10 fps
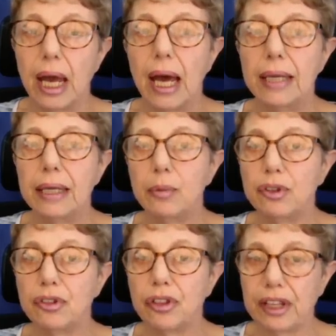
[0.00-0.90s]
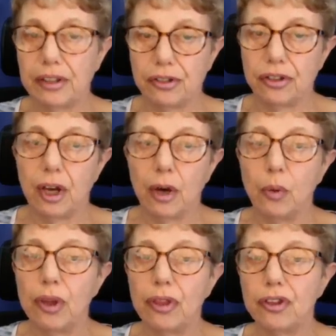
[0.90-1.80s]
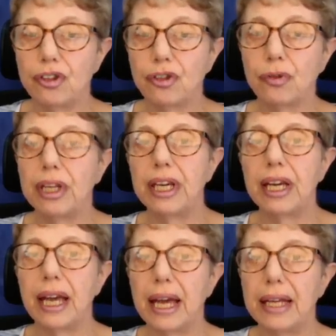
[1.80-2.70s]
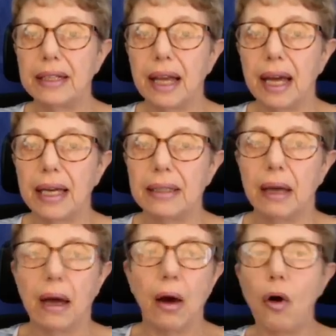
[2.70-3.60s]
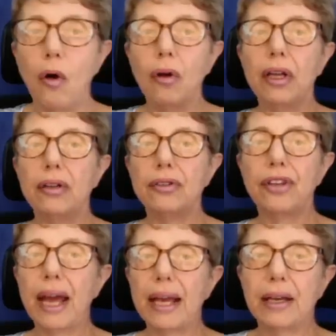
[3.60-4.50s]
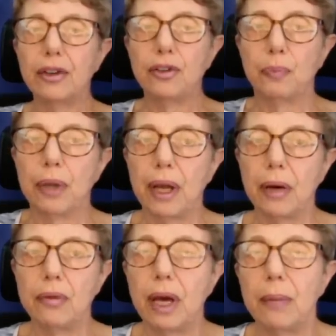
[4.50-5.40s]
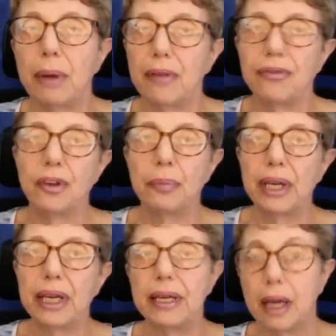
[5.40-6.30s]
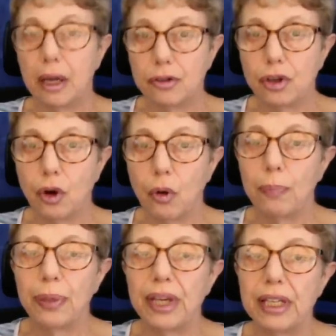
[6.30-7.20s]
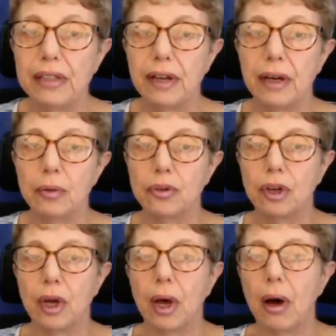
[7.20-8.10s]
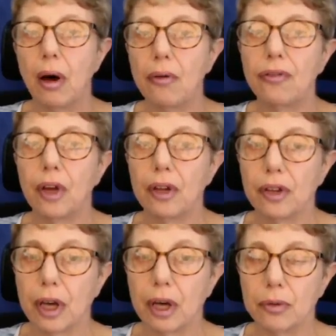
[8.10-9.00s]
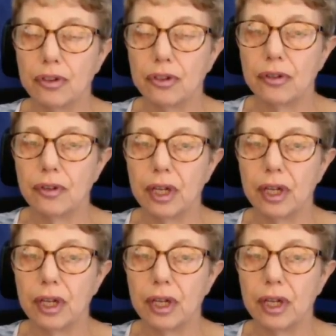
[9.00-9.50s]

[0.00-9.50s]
And it was this with the shrieking headline, "Oil tankers blown up after being torpedoed off the coast of